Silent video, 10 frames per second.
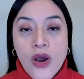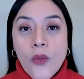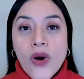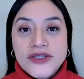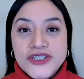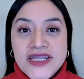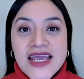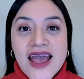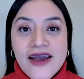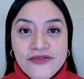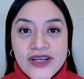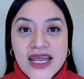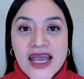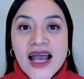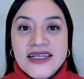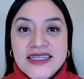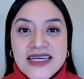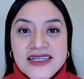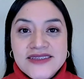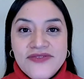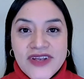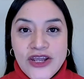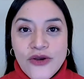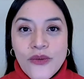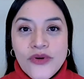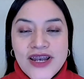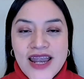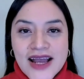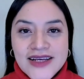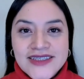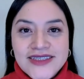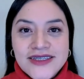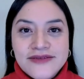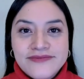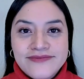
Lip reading: Watch the Everyday Ideas video next.